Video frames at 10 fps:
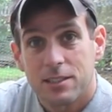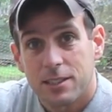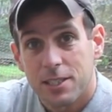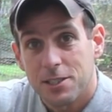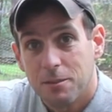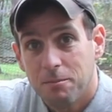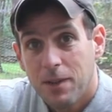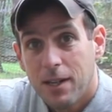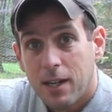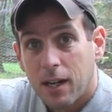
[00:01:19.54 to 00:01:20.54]
system
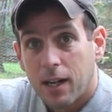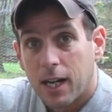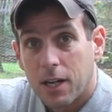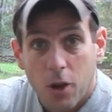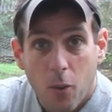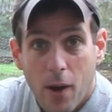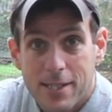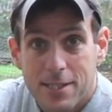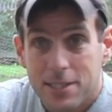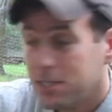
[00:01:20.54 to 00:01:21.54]
uh, no
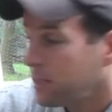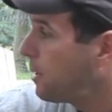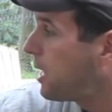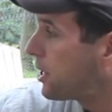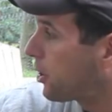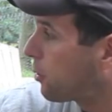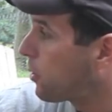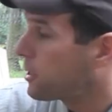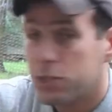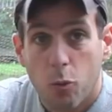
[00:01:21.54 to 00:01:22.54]
ice system, and the other
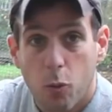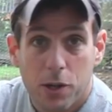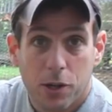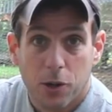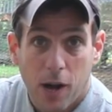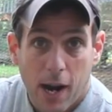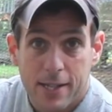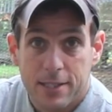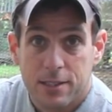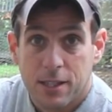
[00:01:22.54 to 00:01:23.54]
one is the winter
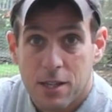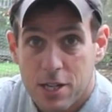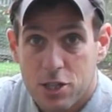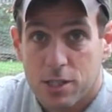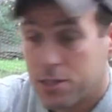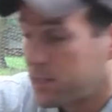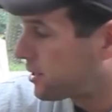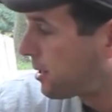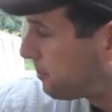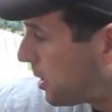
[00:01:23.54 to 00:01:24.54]
ice condition
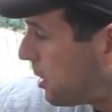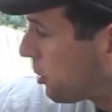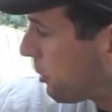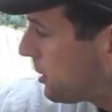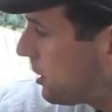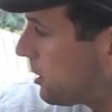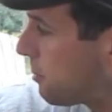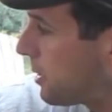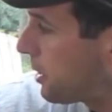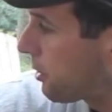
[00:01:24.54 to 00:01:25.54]
system. So this
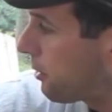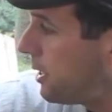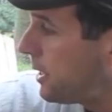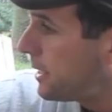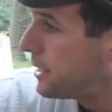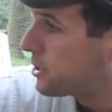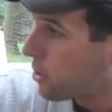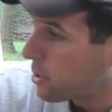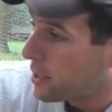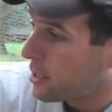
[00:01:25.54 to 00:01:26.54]
system here is
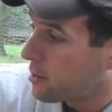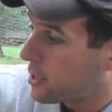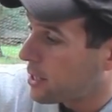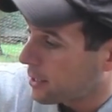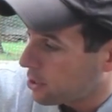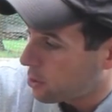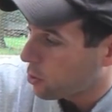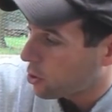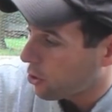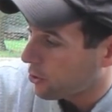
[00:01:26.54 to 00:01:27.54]
going to be connected
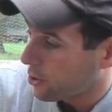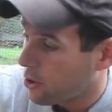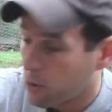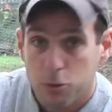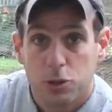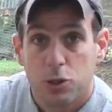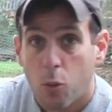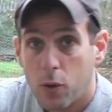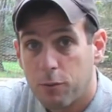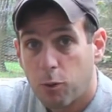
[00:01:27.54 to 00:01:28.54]
to a garden hose
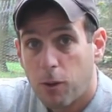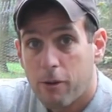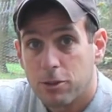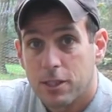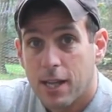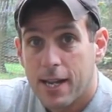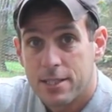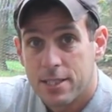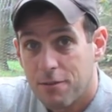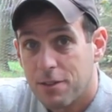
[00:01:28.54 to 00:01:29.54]
24 hours a day,
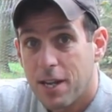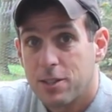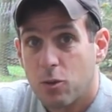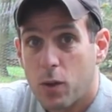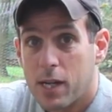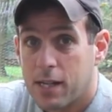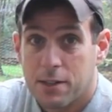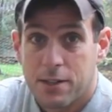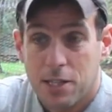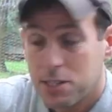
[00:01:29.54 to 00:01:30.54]
seven days a week,
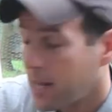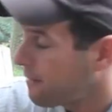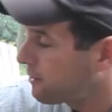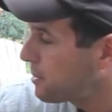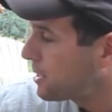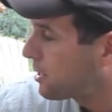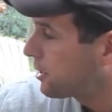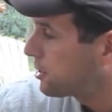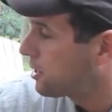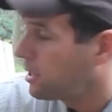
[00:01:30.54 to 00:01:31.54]
does not have to be
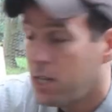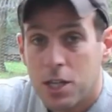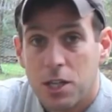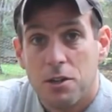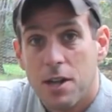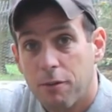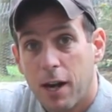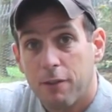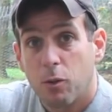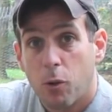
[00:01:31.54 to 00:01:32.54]
touched. You
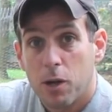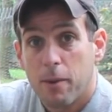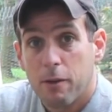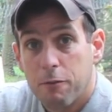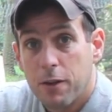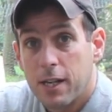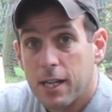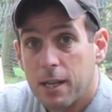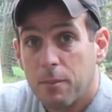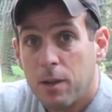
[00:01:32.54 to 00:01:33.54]
never have to worry about
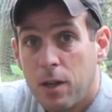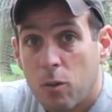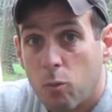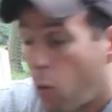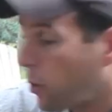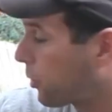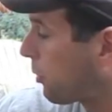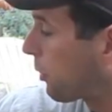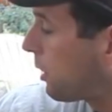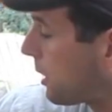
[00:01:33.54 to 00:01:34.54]
feeding them
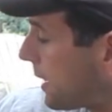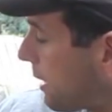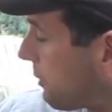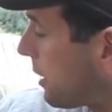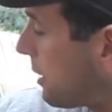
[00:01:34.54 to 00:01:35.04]
water or cleaning out the